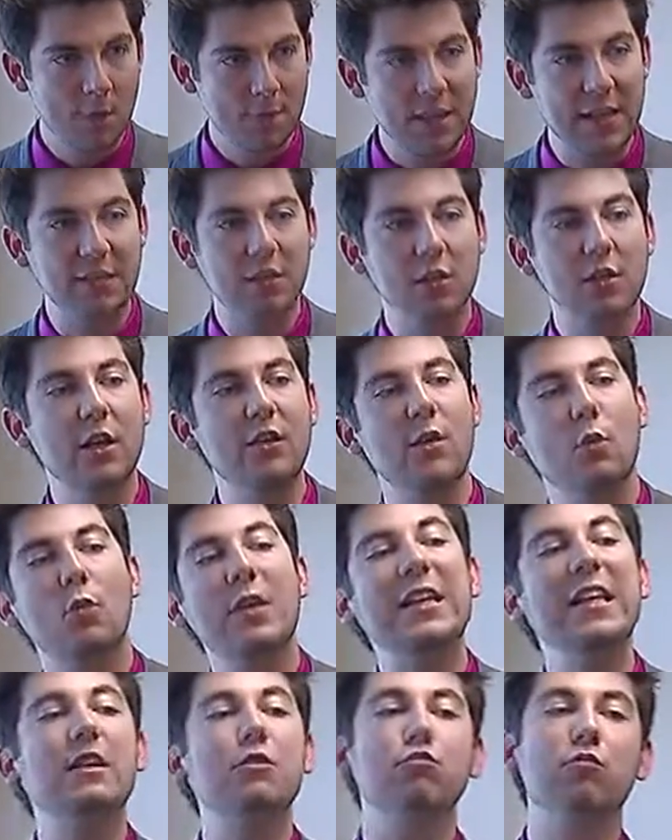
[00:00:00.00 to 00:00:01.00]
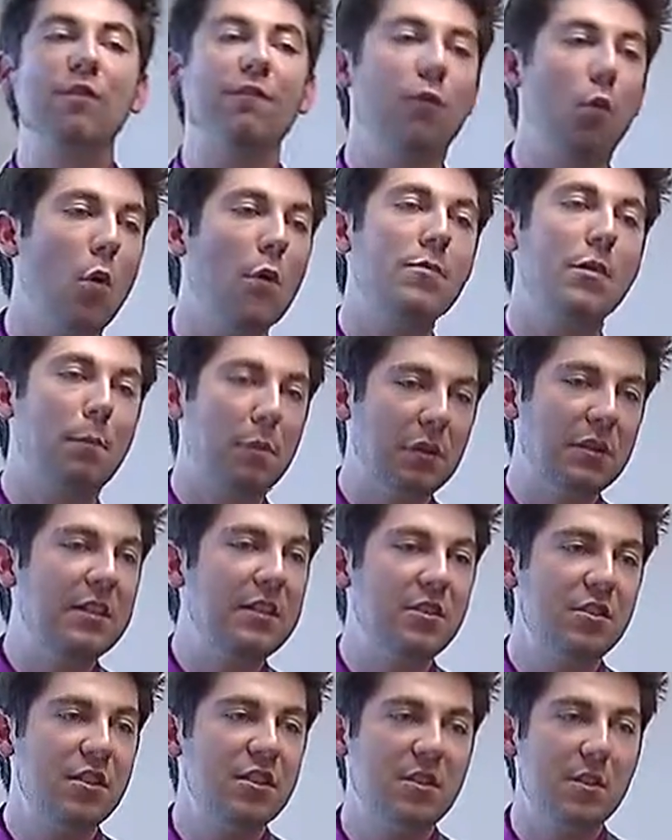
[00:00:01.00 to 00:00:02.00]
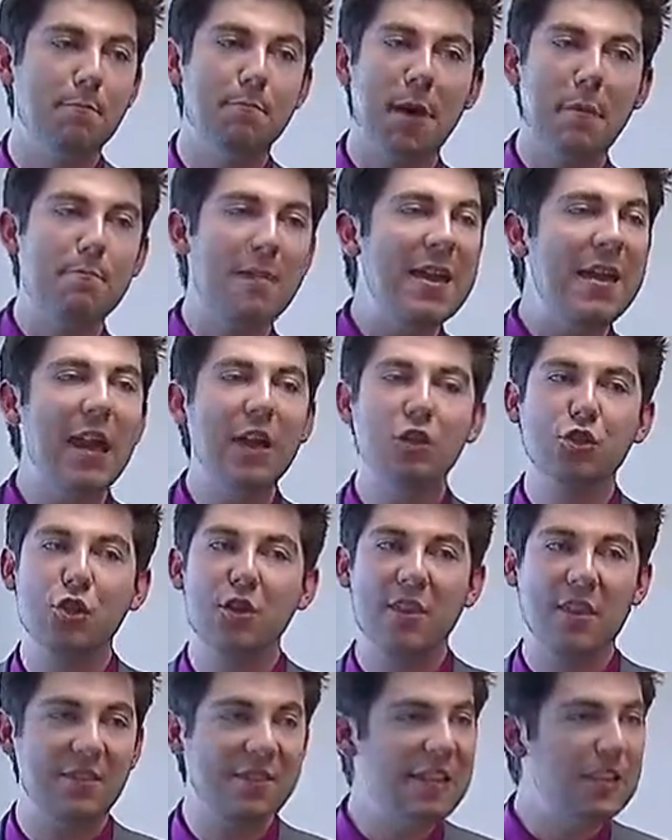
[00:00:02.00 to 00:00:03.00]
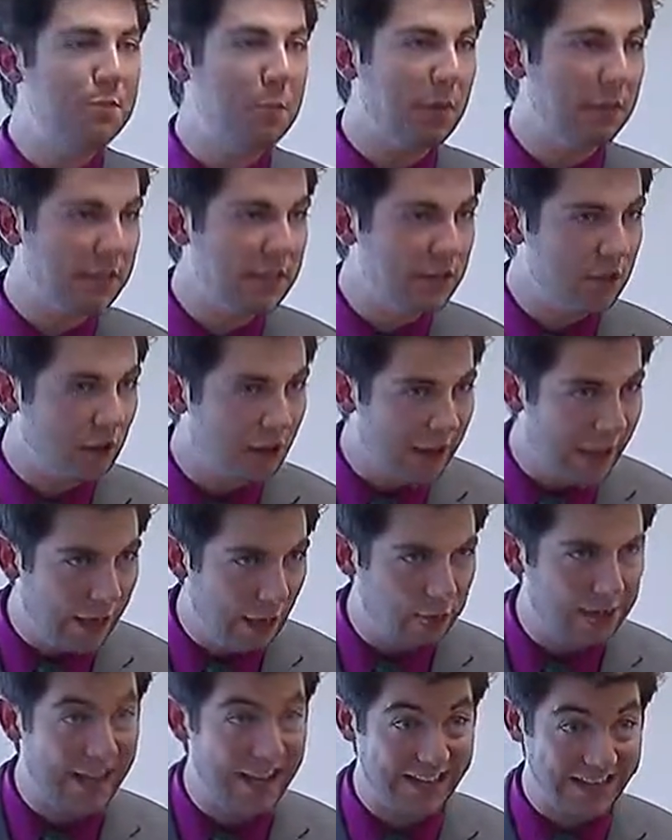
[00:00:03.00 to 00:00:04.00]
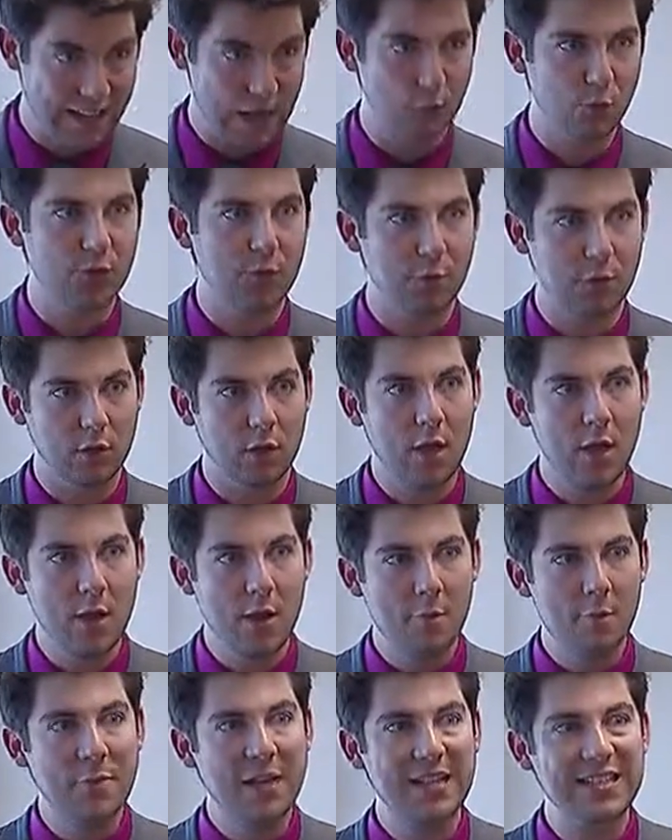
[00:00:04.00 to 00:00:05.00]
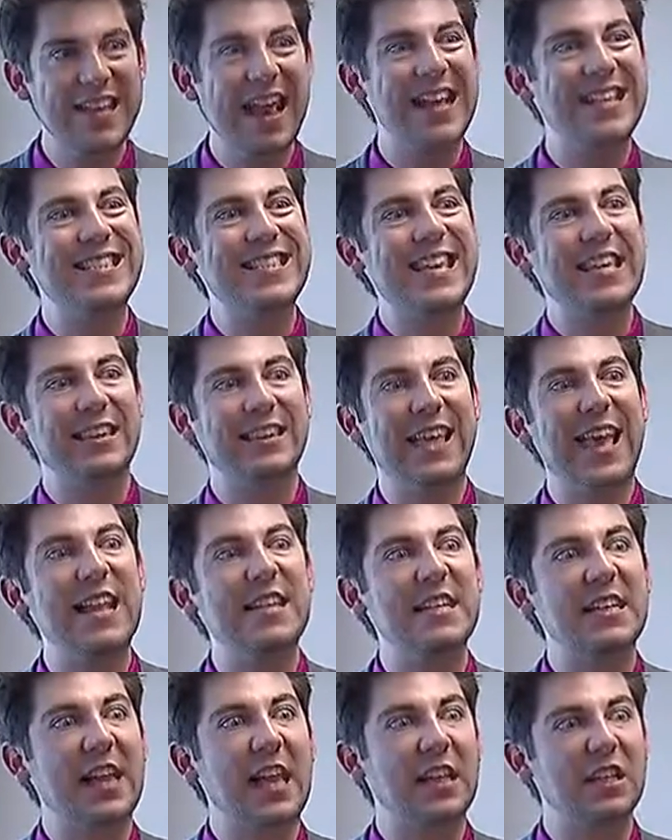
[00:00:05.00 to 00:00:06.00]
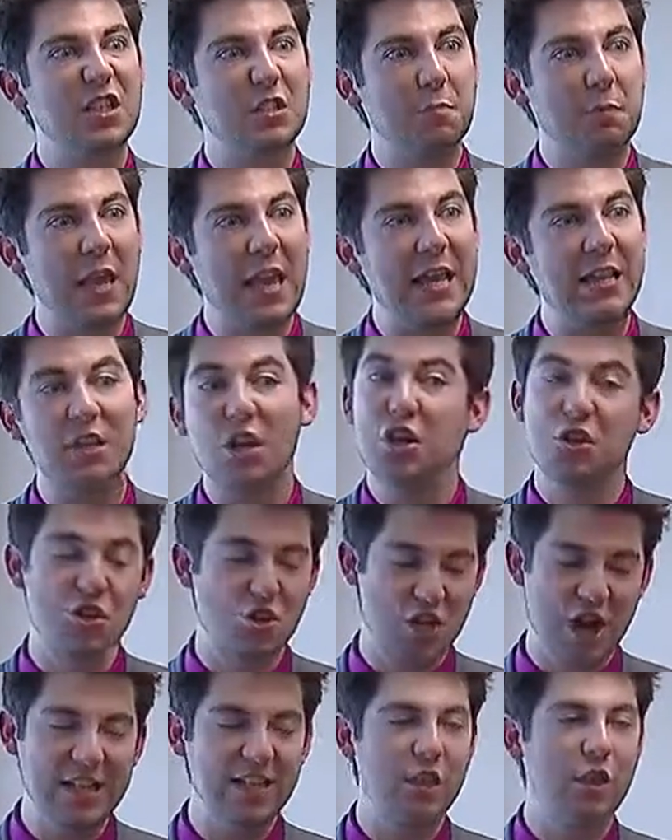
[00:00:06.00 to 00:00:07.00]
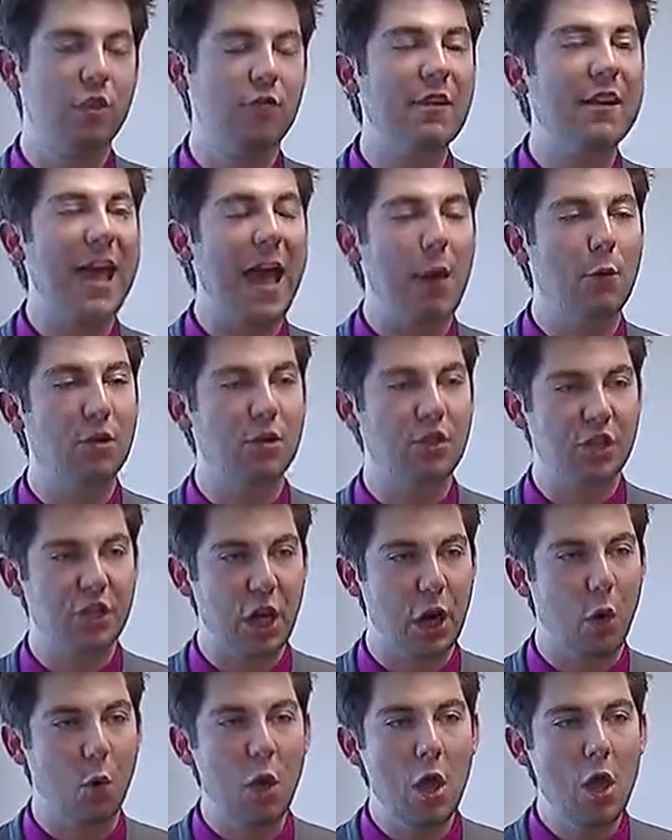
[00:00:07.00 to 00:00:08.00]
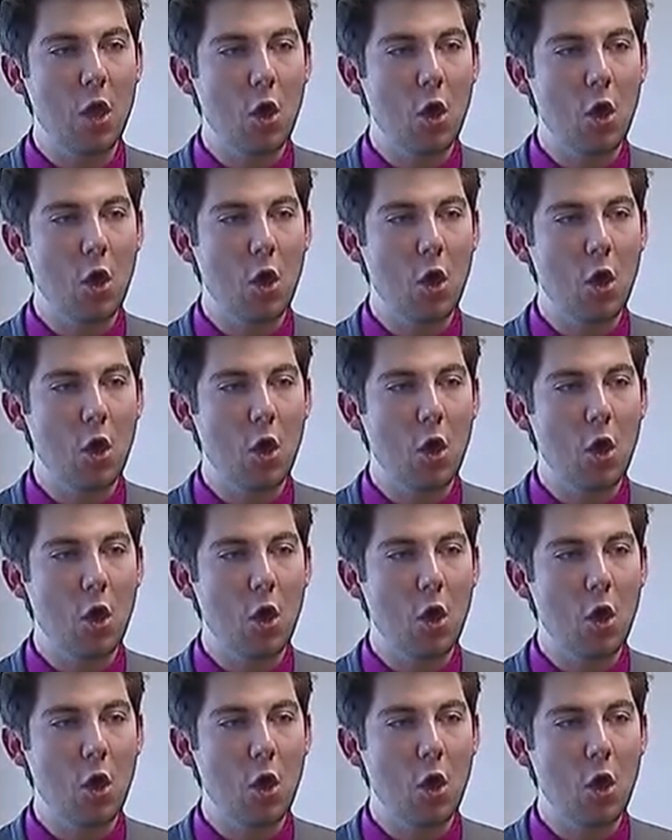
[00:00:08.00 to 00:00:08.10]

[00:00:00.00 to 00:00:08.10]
It's clear that we need to reform the police system by making sure that these police are held accountable because, as The Atlantic explained just 3 hours ago,